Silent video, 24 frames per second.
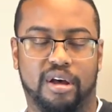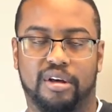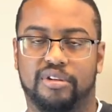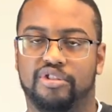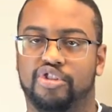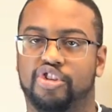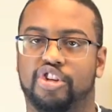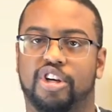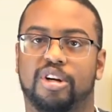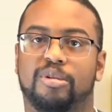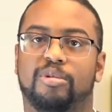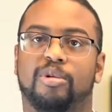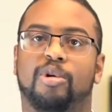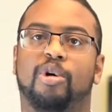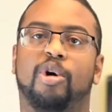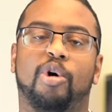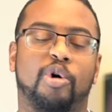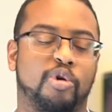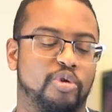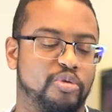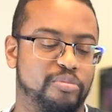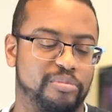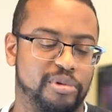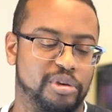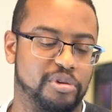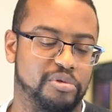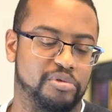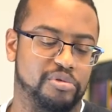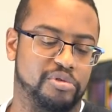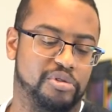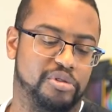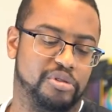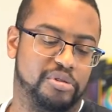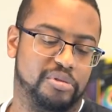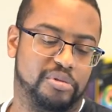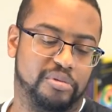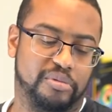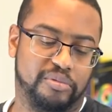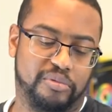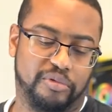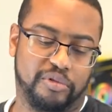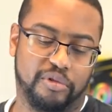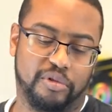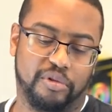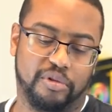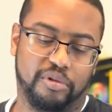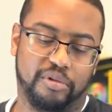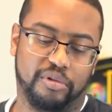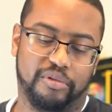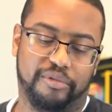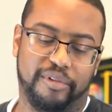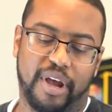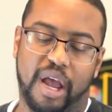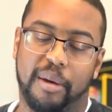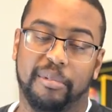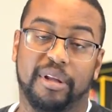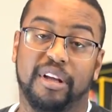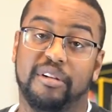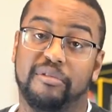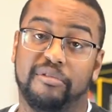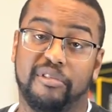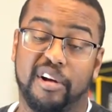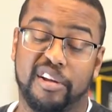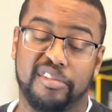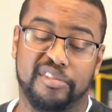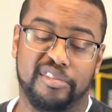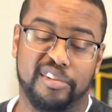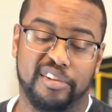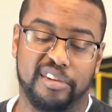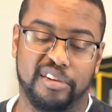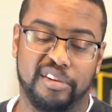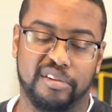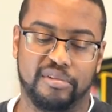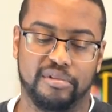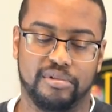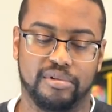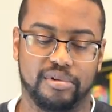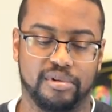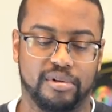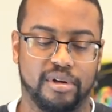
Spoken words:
general home use for family and friends to use.